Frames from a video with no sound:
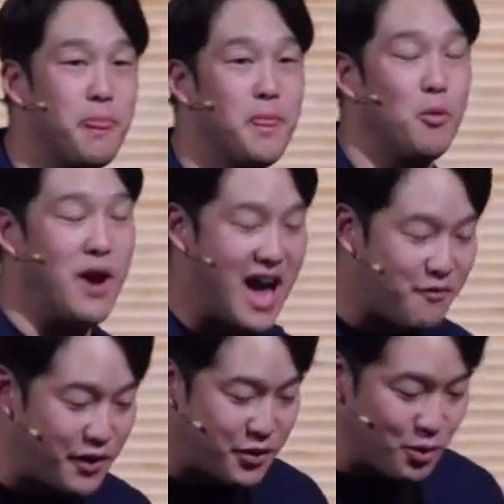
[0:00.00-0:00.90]
We're
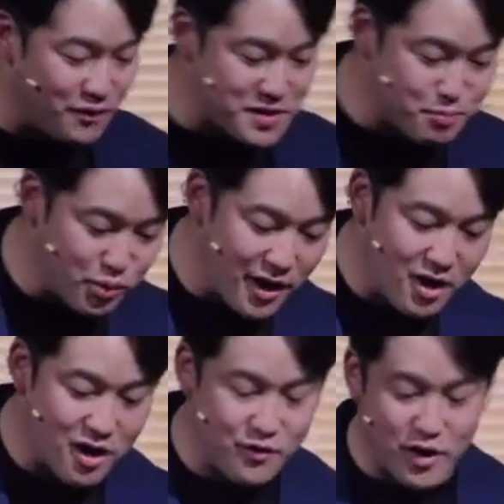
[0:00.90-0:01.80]
halfway through of this prayer
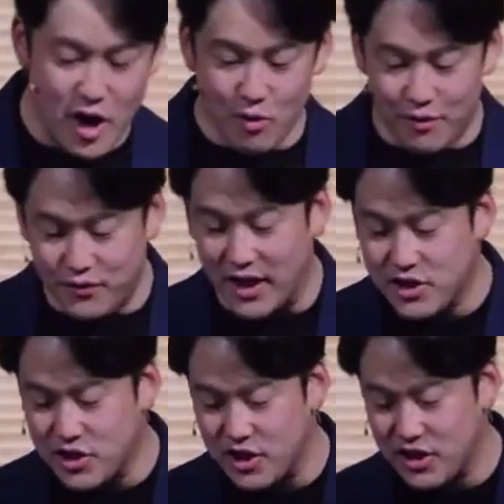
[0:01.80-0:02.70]
of
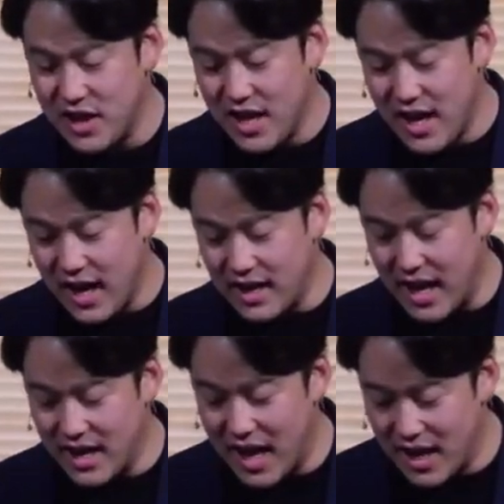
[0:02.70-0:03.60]
reflection and,
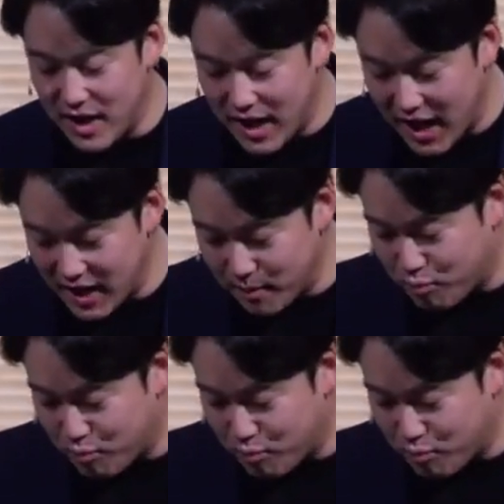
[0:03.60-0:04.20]
and, and, and